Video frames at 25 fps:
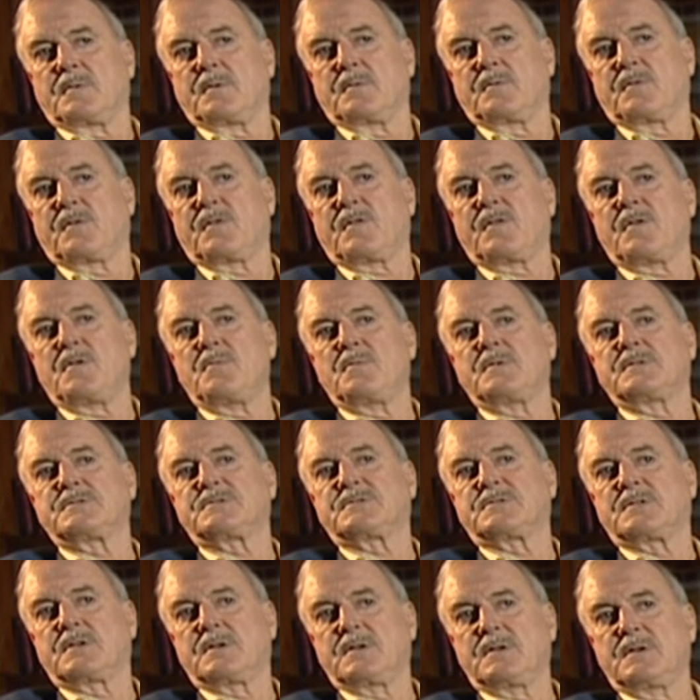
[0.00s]
There was so much
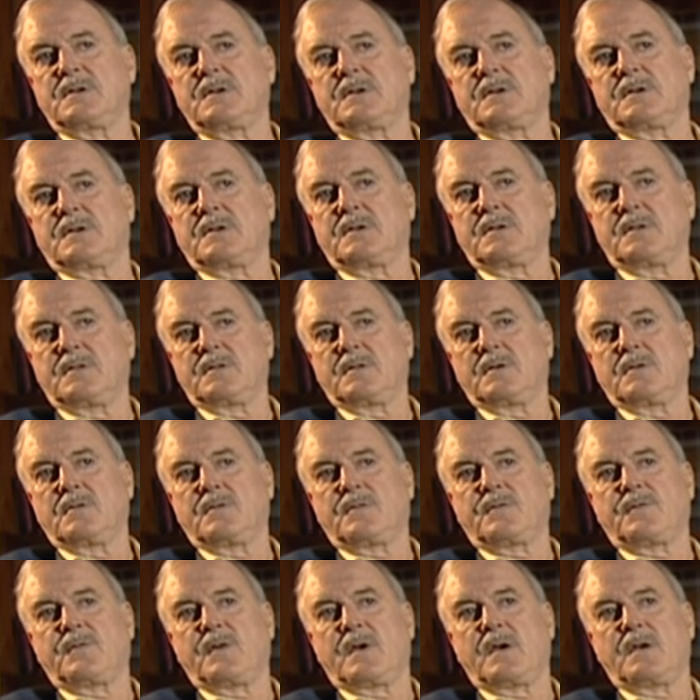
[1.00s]
to learn in those
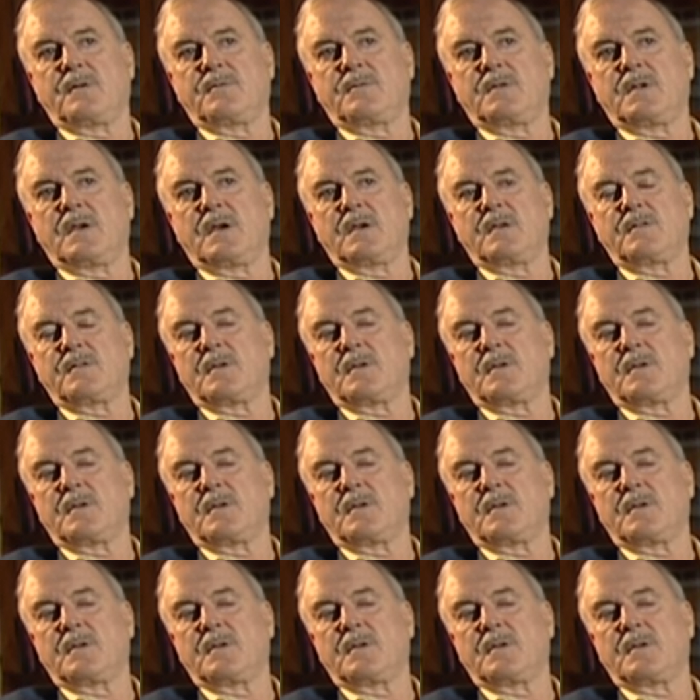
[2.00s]
5 days.